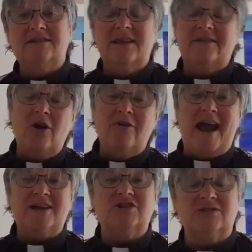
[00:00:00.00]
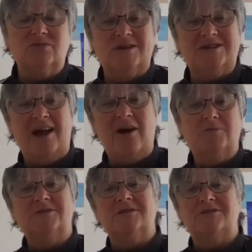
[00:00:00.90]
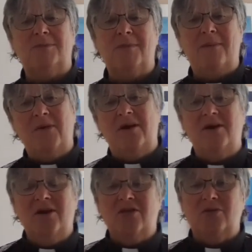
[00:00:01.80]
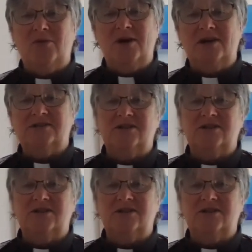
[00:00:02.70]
there are actions which helps us remember the words.